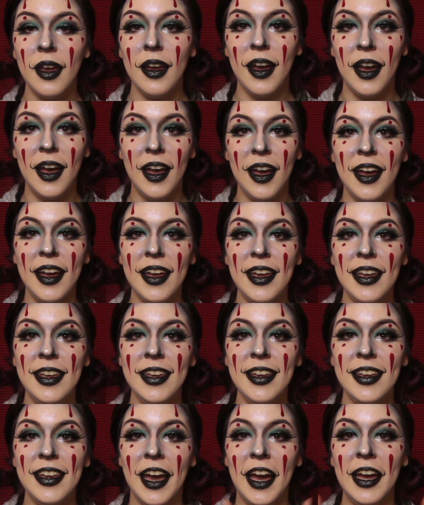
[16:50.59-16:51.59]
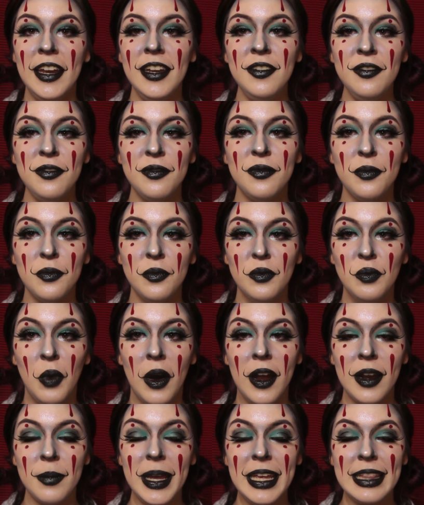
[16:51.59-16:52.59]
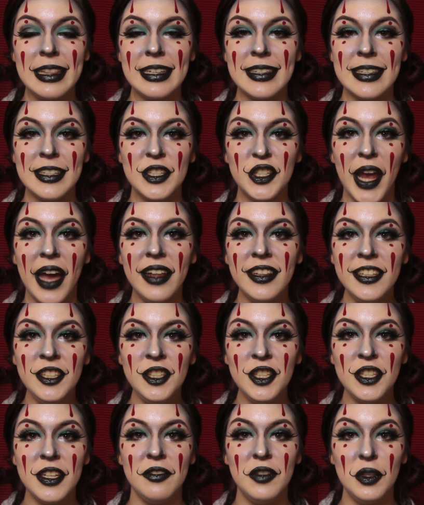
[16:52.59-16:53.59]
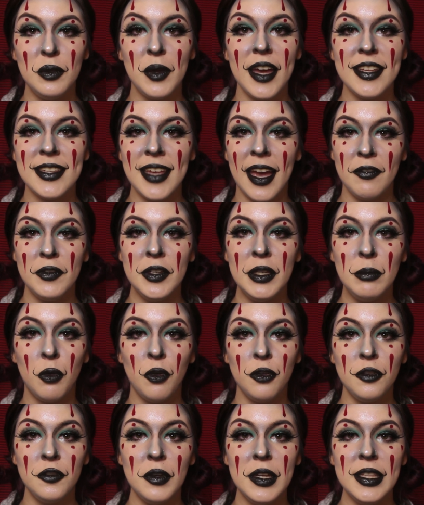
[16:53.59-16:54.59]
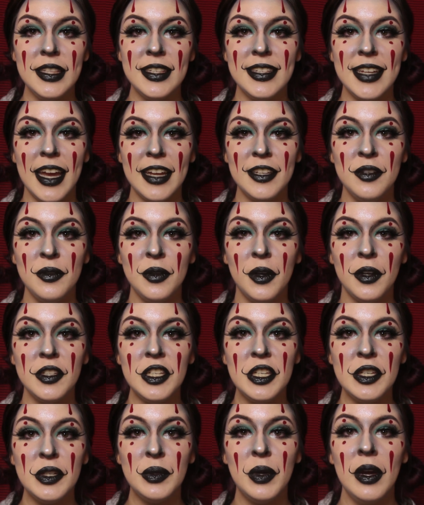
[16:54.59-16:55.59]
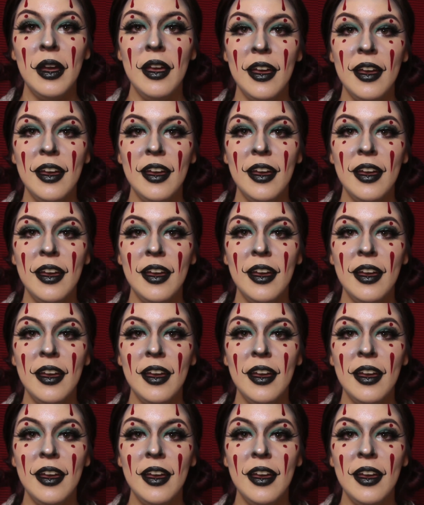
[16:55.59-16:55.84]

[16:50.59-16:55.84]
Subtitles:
I kind of want to make this a challenge. If you guys have any portraits tattooed on you,